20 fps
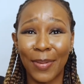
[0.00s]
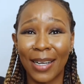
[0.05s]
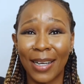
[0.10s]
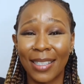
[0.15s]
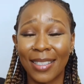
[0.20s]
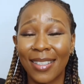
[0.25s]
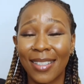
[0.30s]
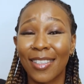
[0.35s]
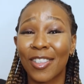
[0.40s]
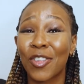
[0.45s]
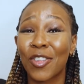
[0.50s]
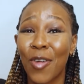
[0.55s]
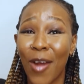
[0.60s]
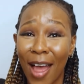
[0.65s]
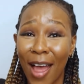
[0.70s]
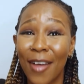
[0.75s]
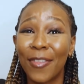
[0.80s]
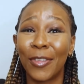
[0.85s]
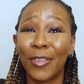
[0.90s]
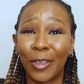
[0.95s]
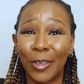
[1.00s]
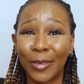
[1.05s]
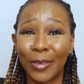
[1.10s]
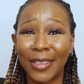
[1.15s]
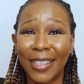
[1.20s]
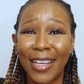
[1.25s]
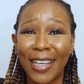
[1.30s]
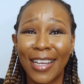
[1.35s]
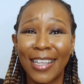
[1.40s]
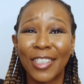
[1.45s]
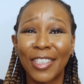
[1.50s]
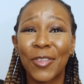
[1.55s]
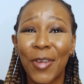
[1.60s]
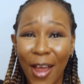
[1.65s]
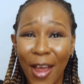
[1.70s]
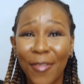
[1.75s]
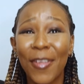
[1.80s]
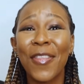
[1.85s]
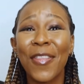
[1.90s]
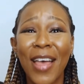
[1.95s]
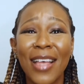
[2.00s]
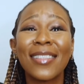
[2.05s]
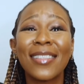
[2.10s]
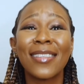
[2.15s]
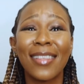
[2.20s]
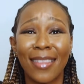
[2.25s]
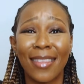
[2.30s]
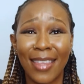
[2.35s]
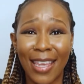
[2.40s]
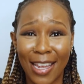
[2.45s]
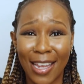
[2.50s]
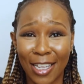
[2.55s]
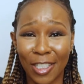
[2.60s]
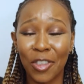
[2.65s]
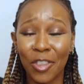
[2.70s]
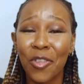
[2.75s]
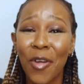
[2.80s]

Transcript: But travel, that's the thing.